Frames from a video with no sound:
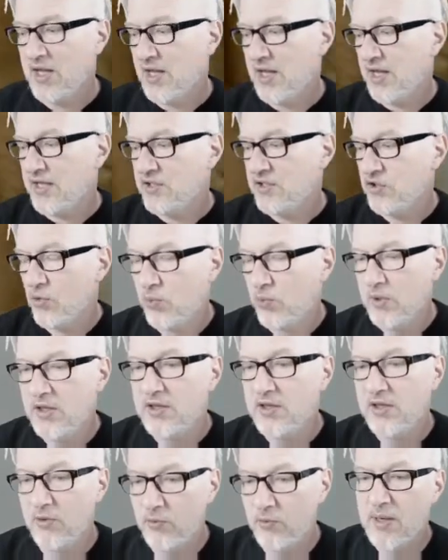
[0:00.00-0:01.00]
And you
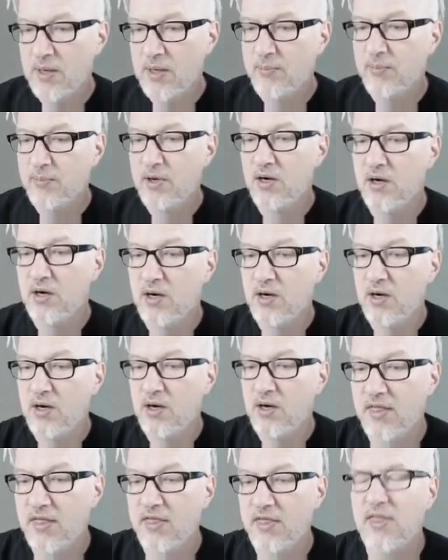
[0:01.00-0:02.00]
will remember,
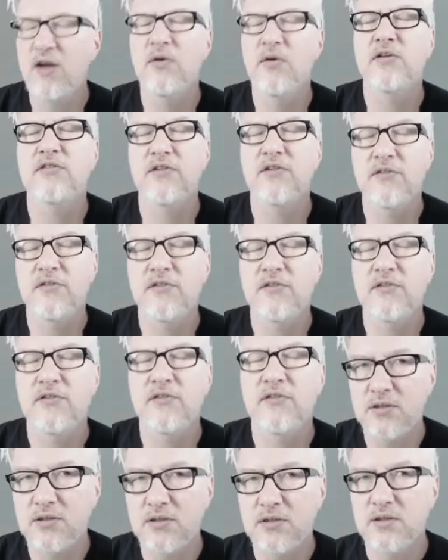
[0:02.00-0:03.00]
there is a
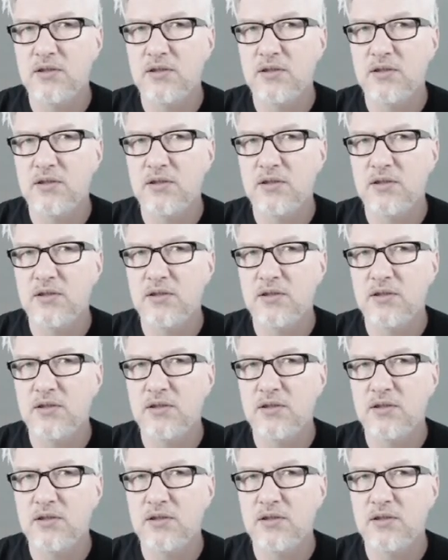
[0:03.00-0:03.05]
spot